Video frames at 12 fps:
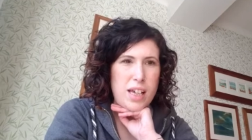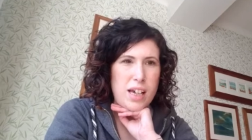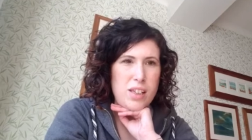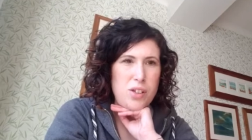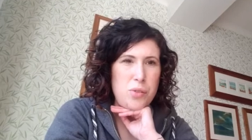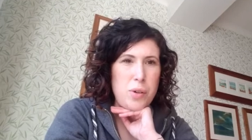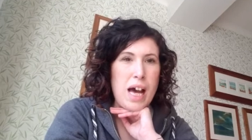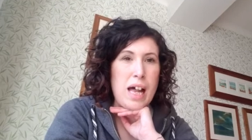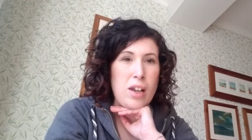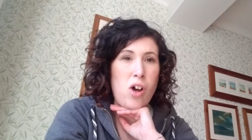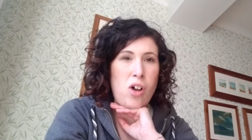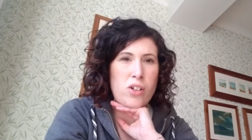at you
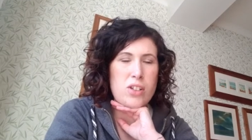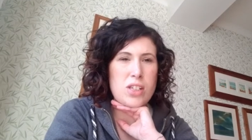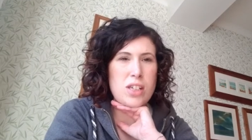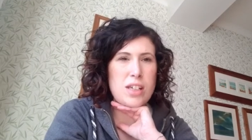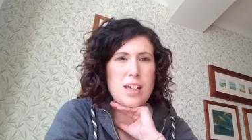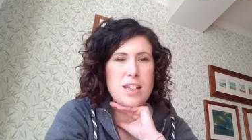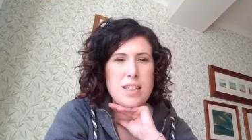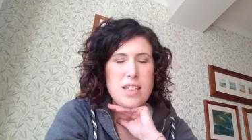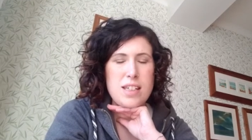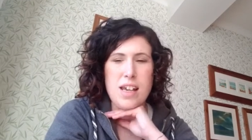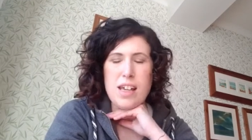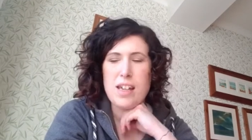a lot
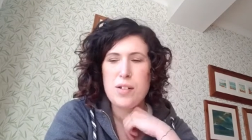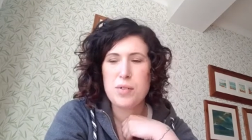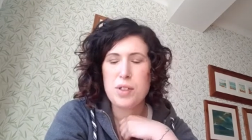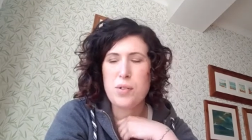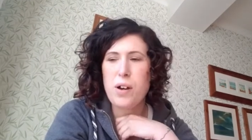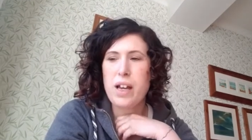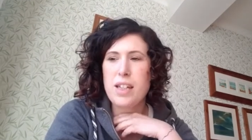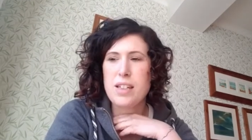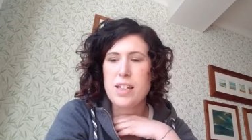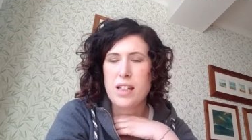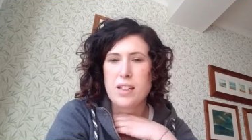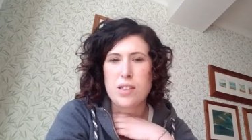yesterday. It was quite
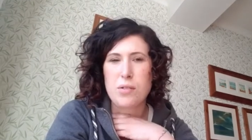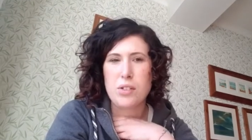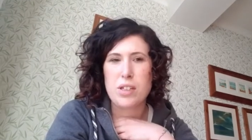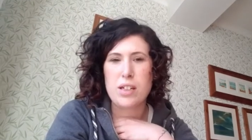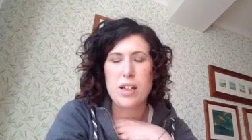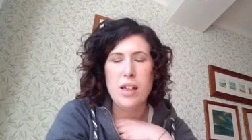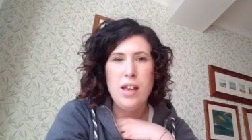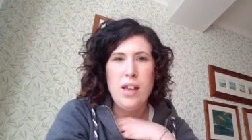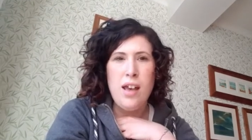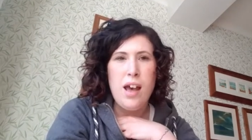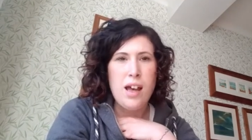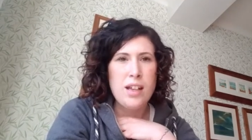intense, wasn't it?
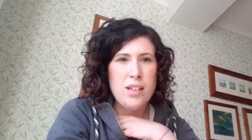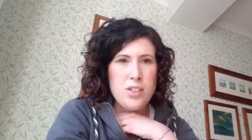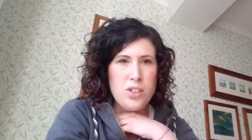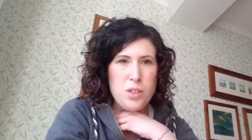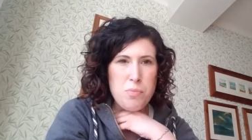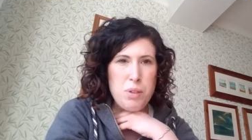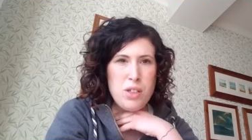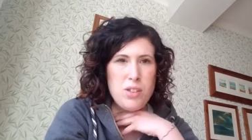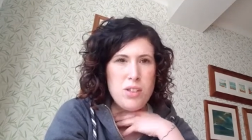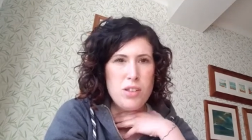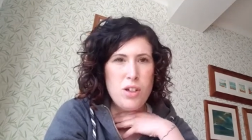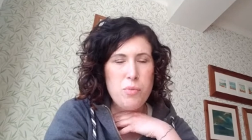And it's just because
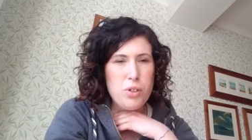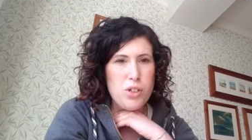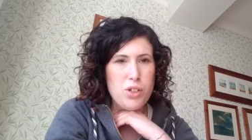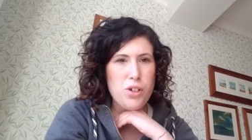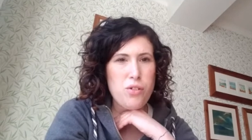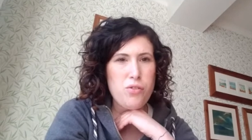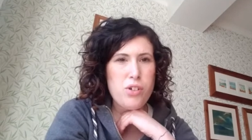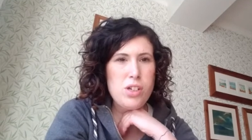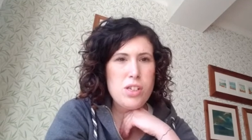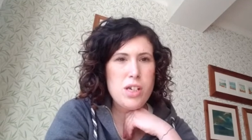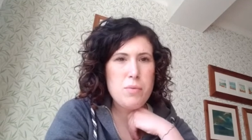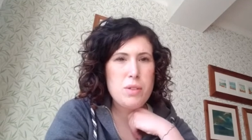there's so much to cover
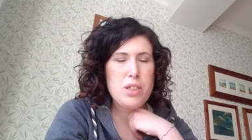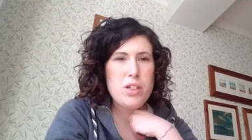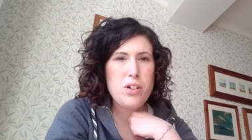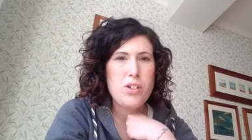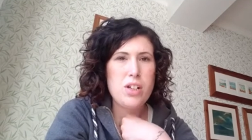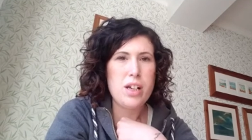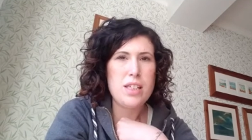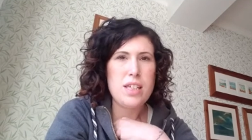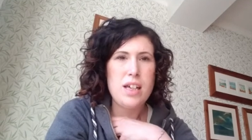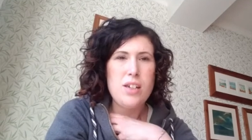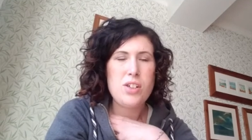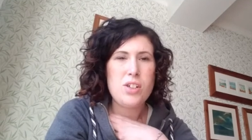in terms of
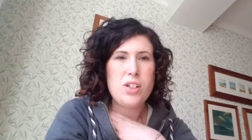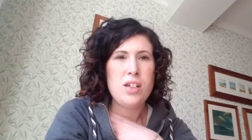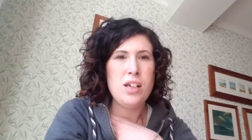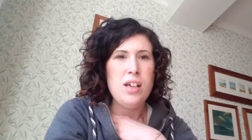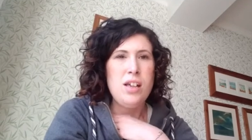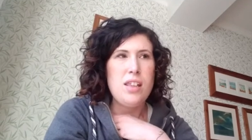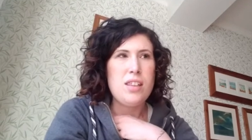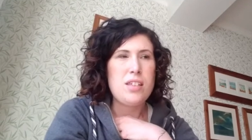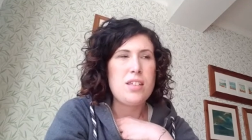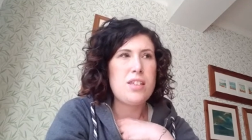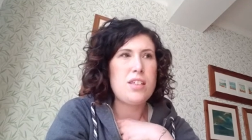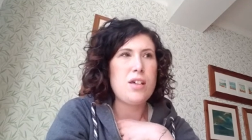socialisation.
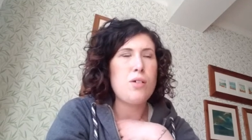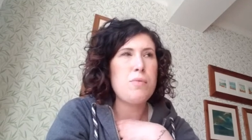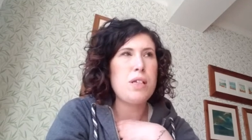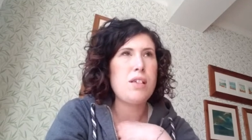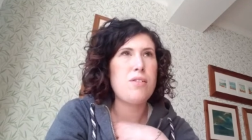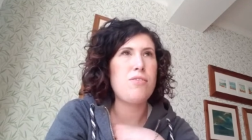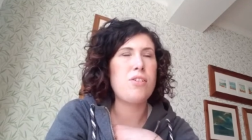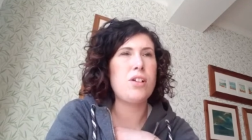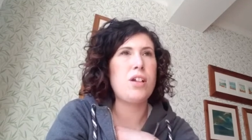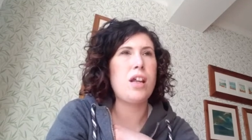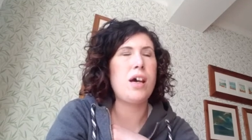There's so many different